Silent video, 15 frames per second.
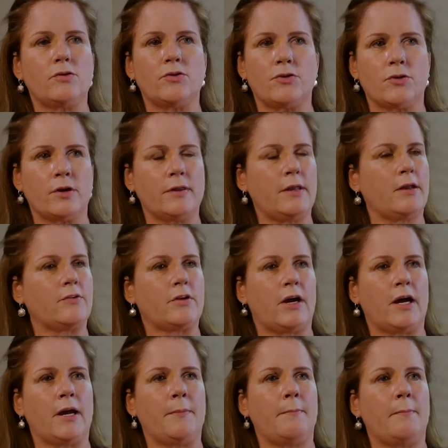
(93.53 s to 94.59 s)
During that
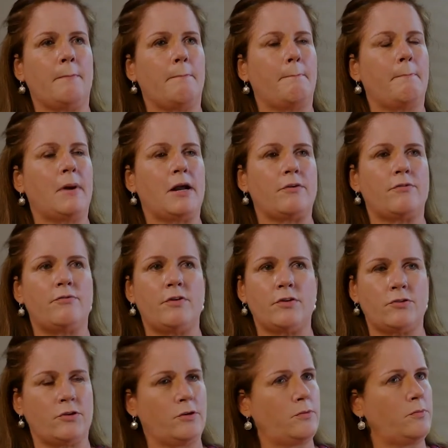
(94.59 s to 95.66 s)
time, my
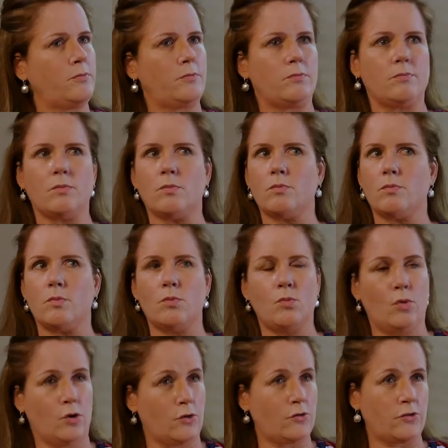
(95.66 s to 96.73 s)
vision
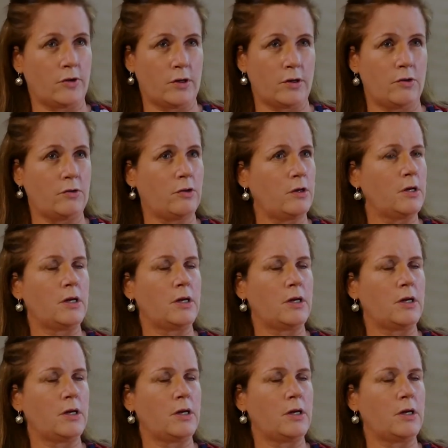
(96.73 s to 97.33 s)
worsened,